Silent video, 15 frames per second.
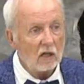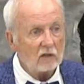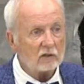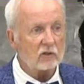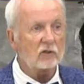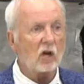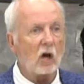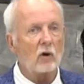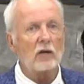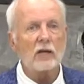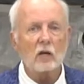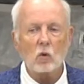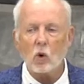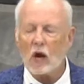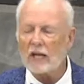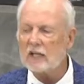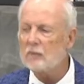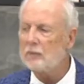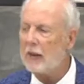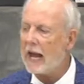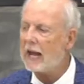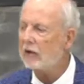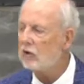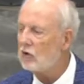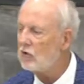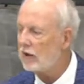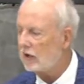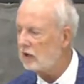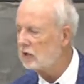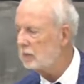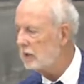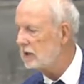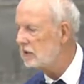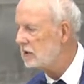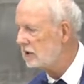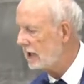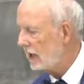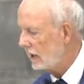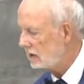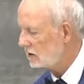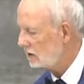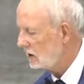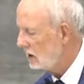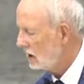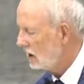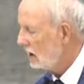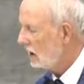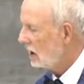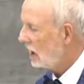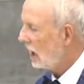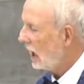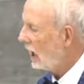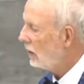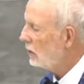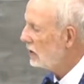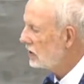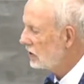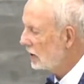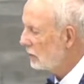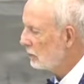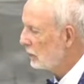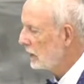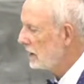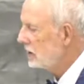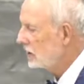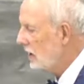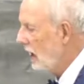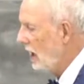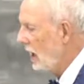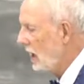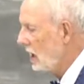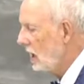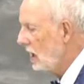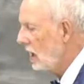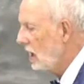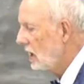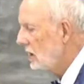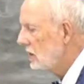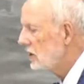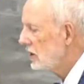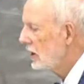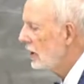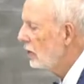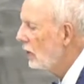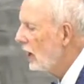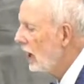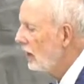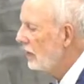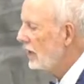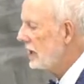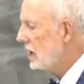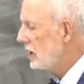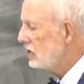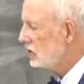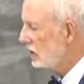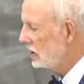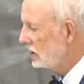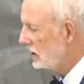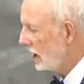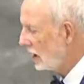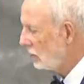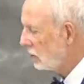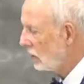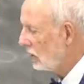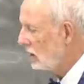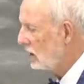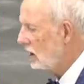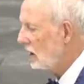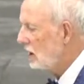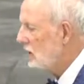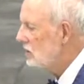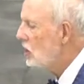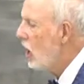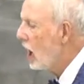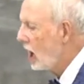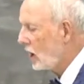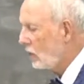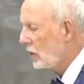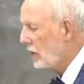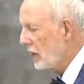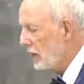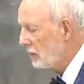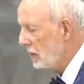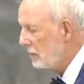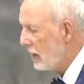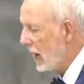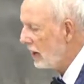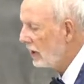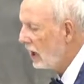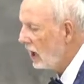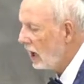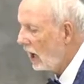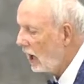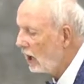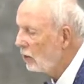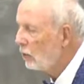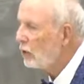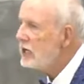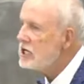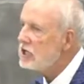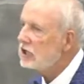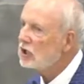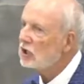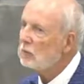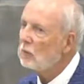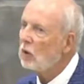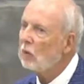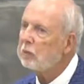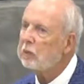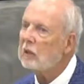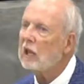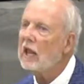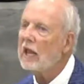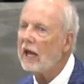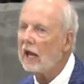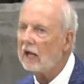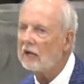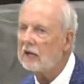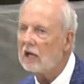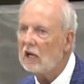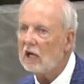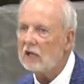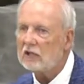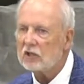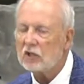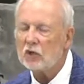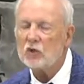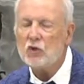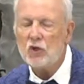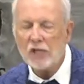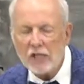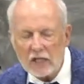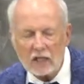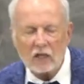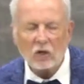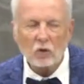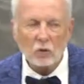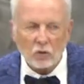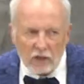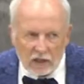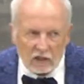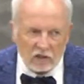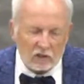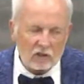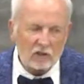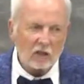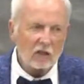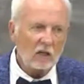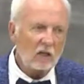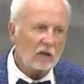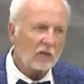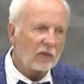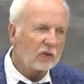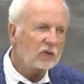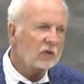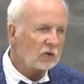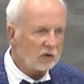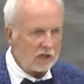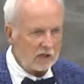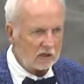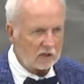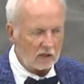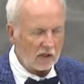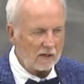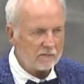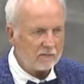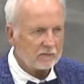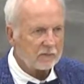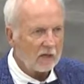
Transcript: There's already quite a pattern that has been set. I would simply say, sit around the kitchen table, talk with them about a reasonable plan to decrease the screen time.